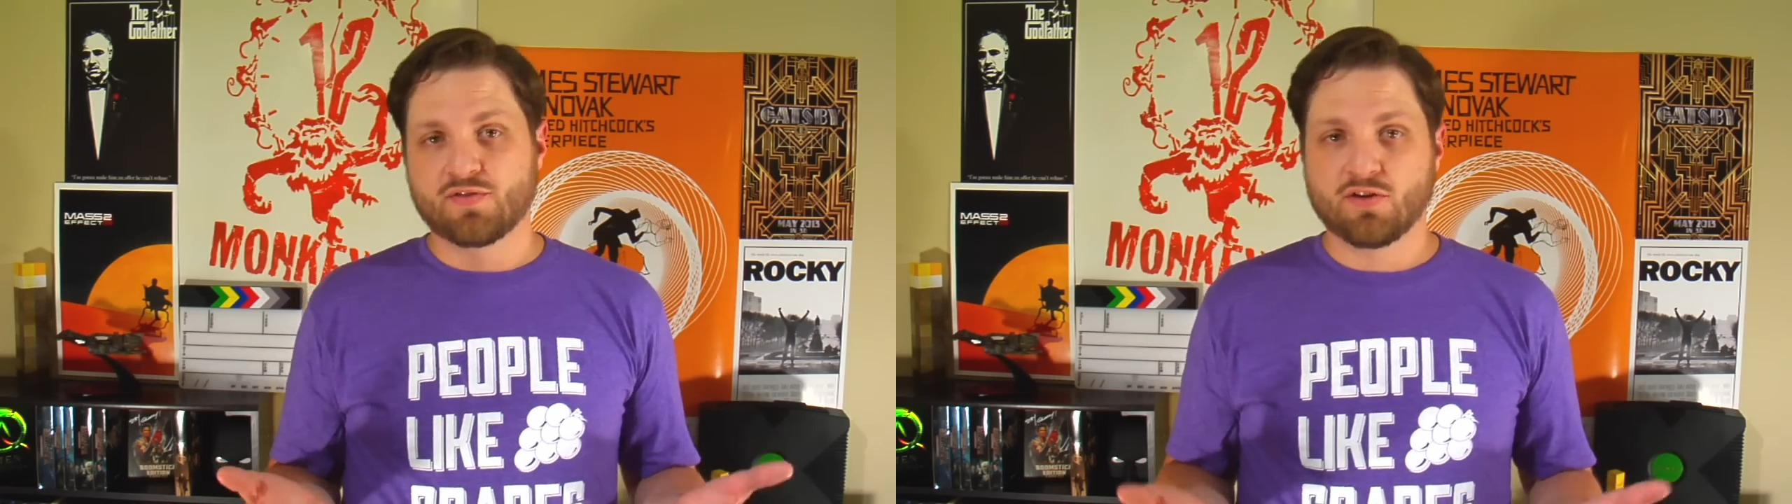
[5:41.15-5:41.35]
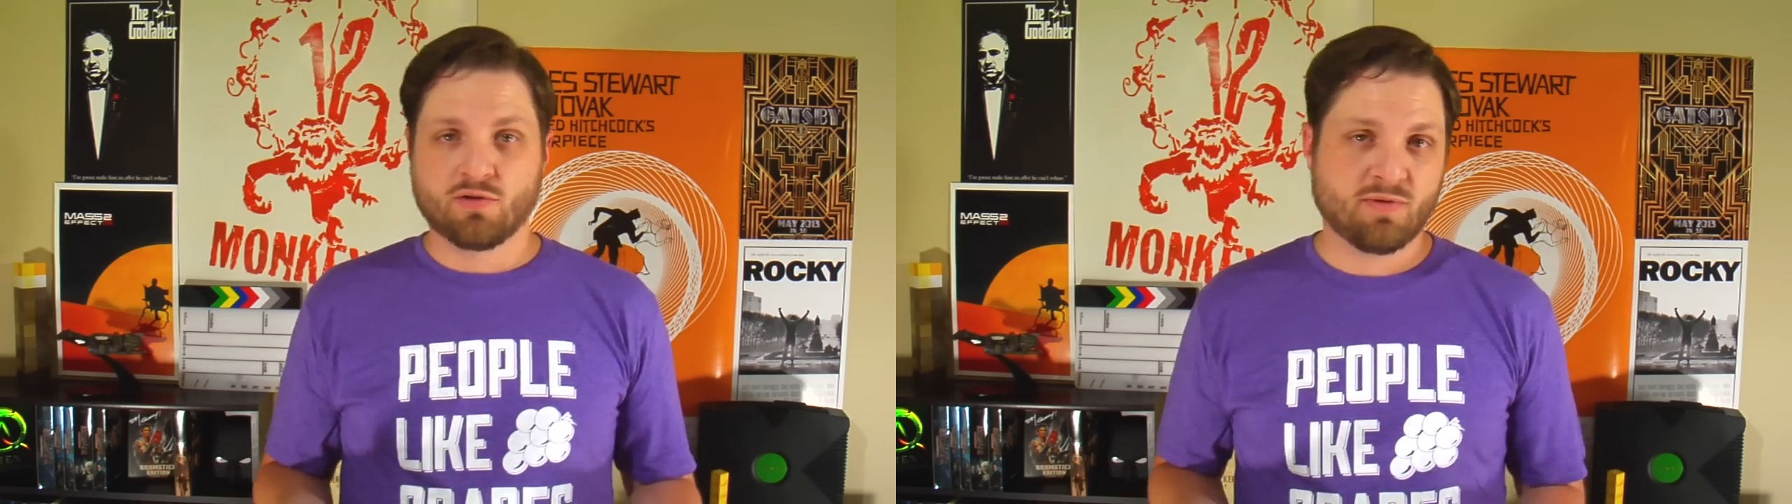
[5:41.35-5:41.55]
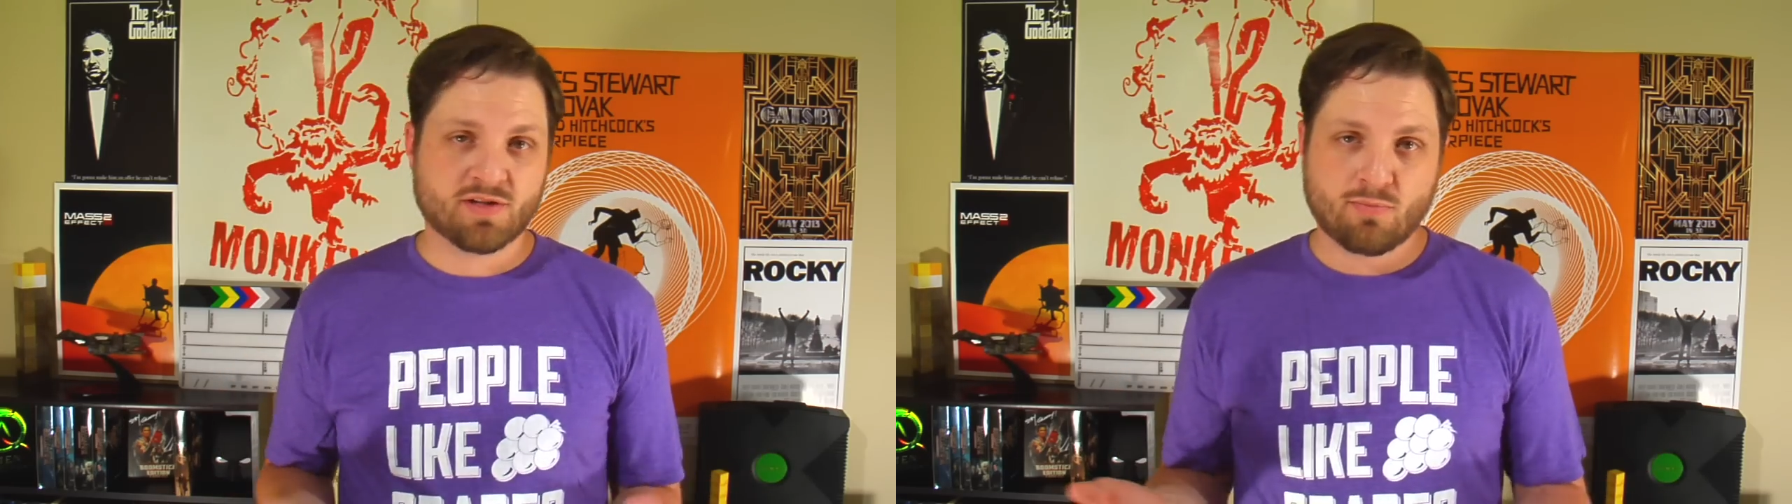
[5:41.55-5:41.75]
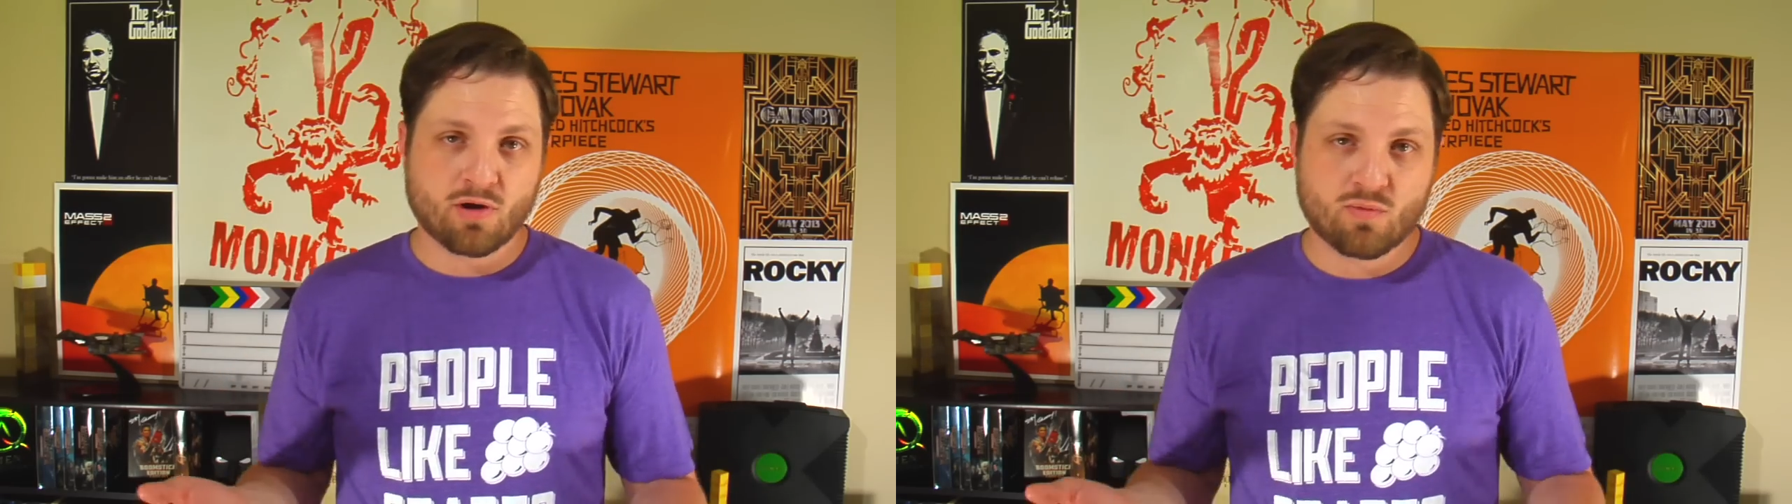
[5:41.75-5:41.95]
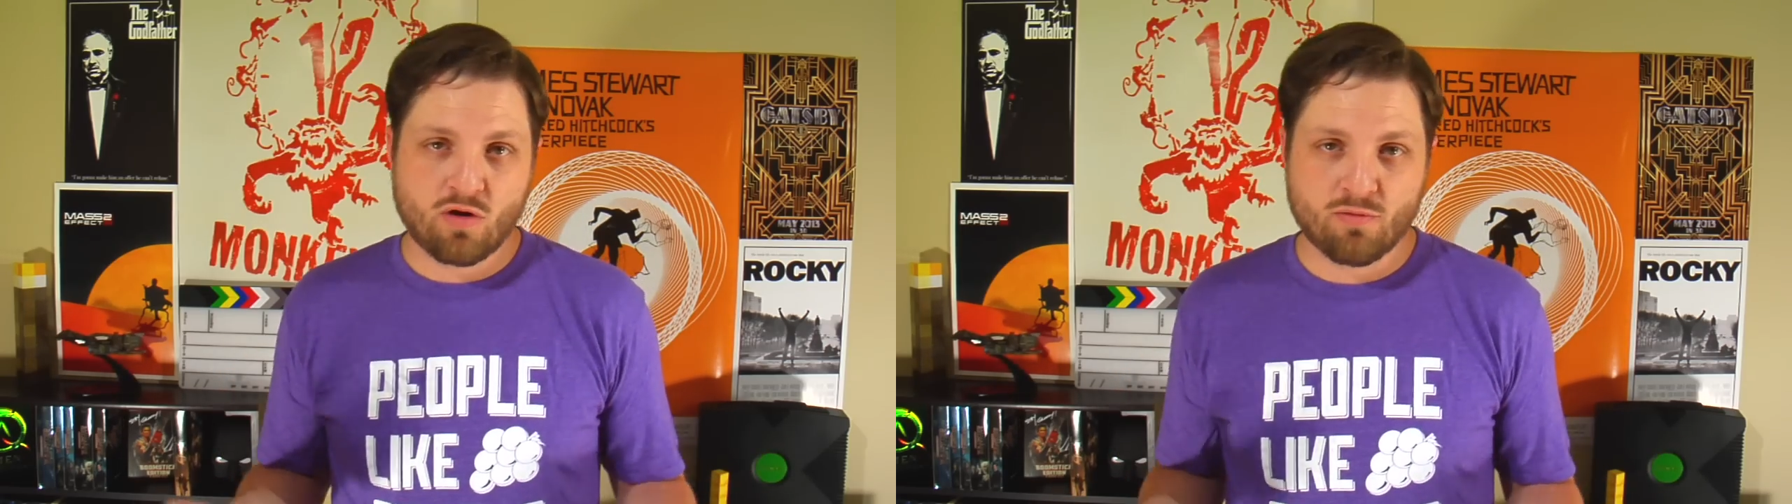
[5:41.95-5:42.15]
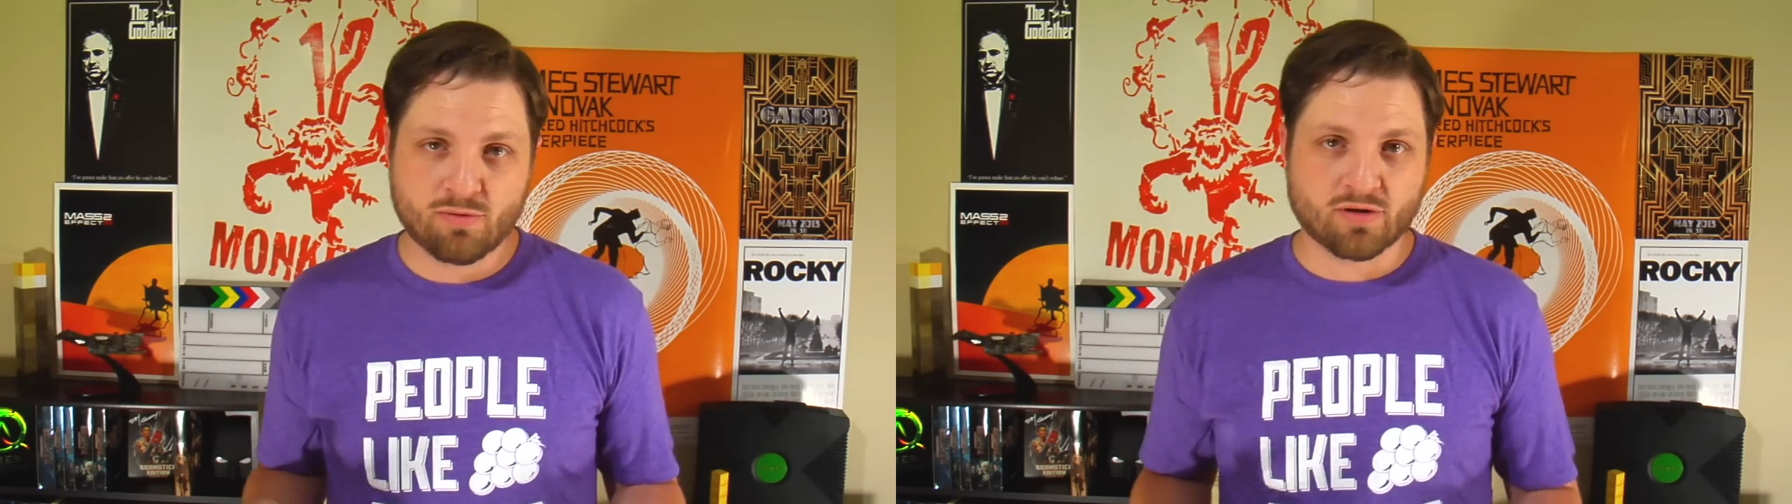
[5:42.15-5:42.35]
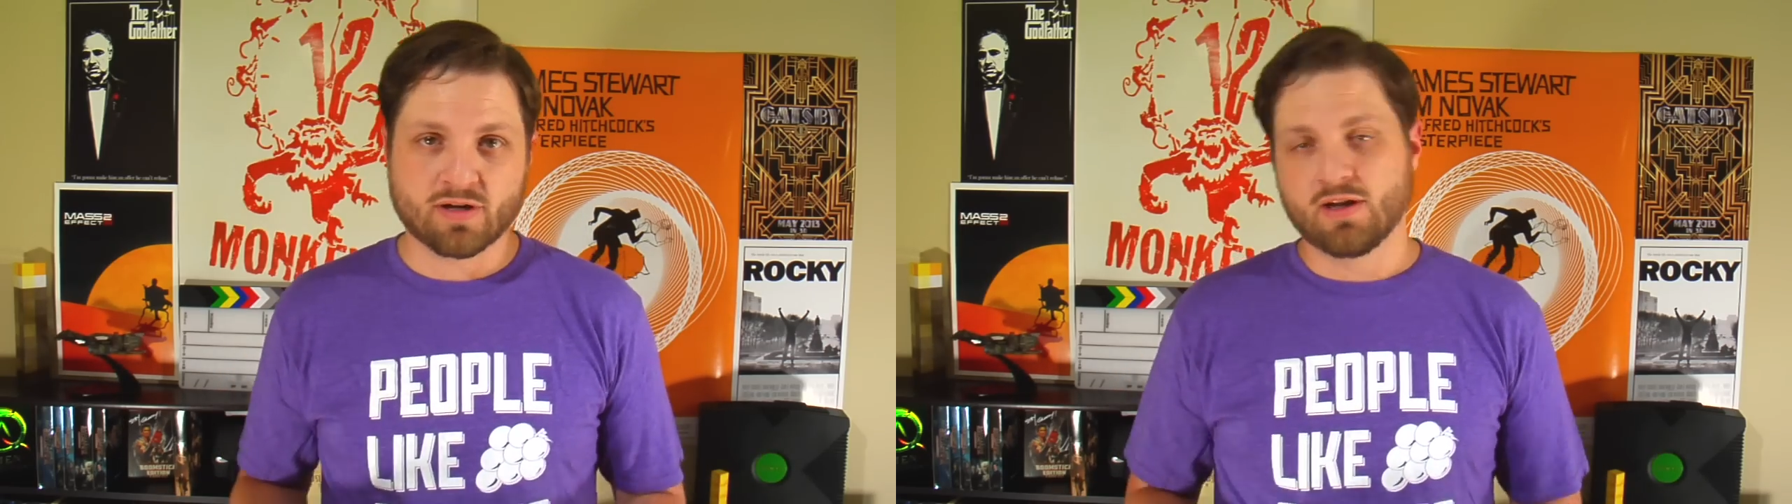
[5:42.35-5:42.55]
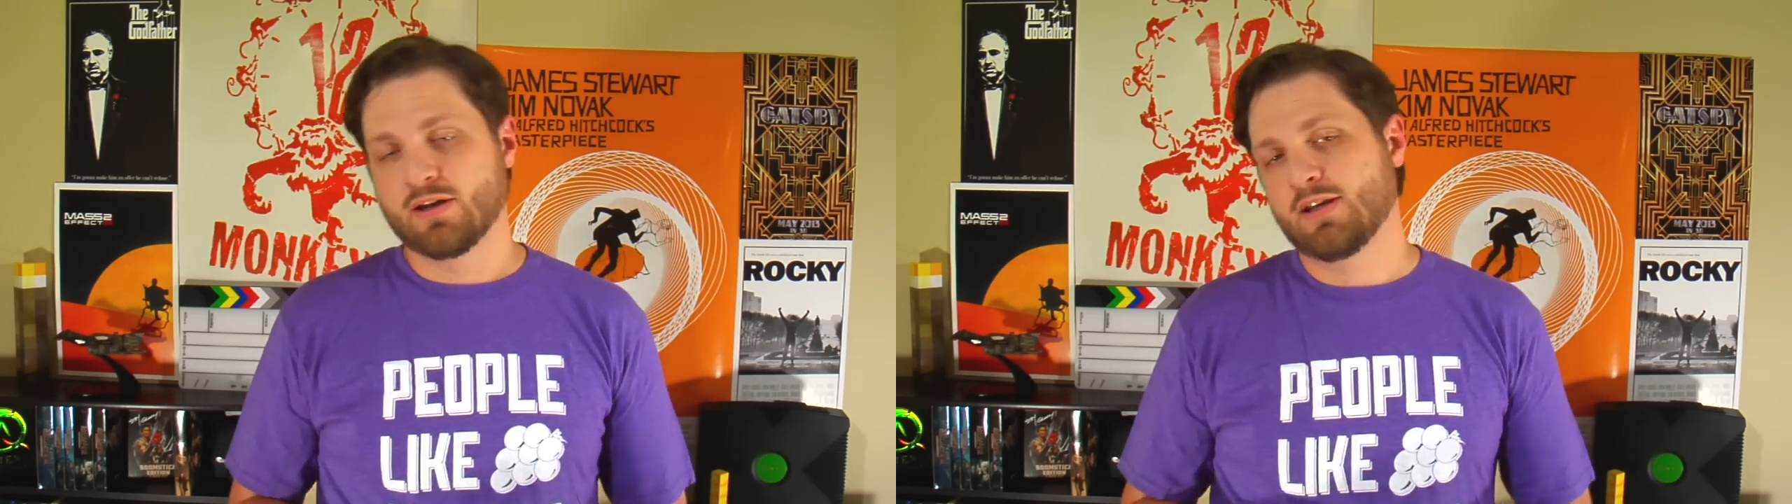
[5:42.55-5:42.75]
film is Mark Wahlberg.